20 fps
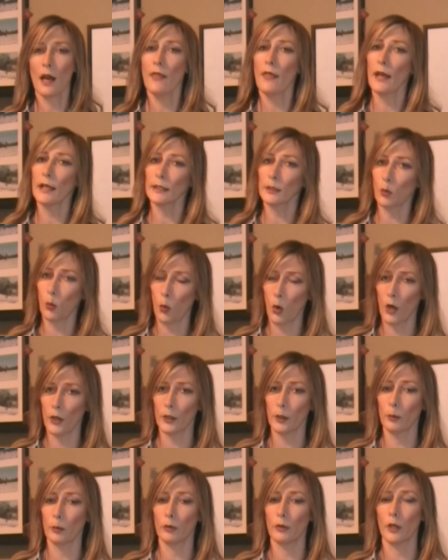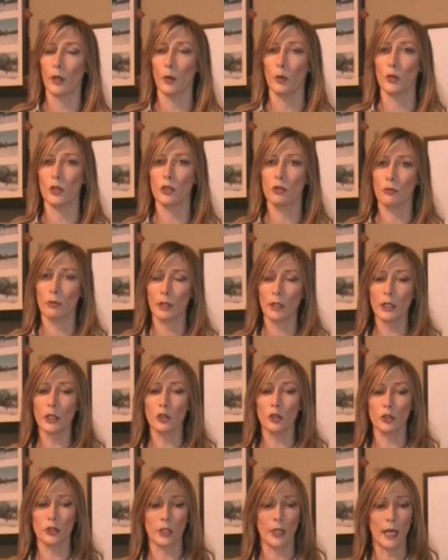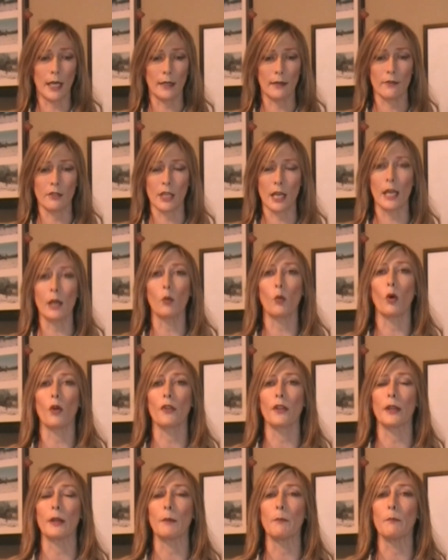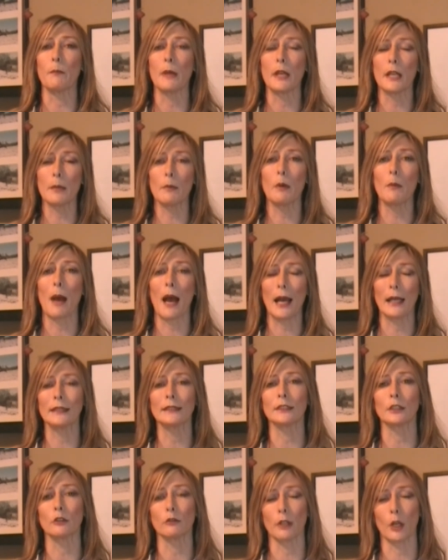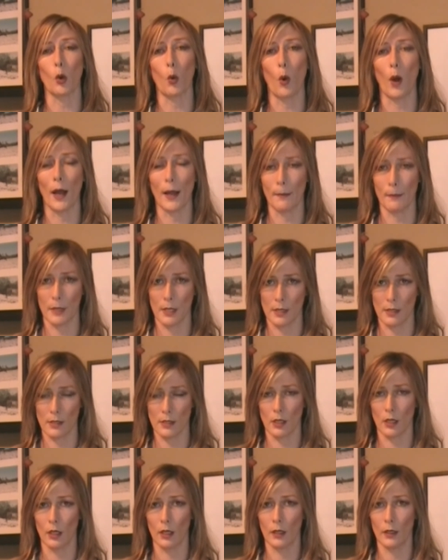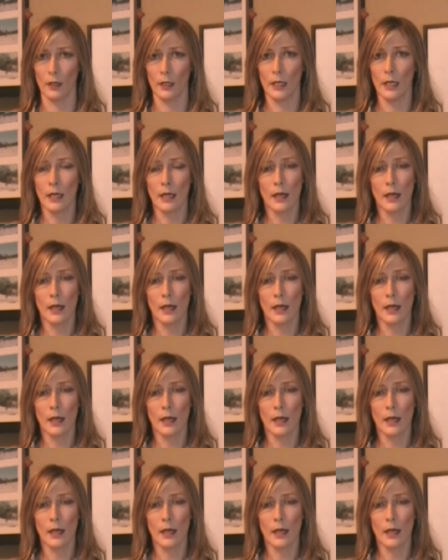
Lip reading: And that's one approach, is really just to kind of take what the minimum ISO requirements are.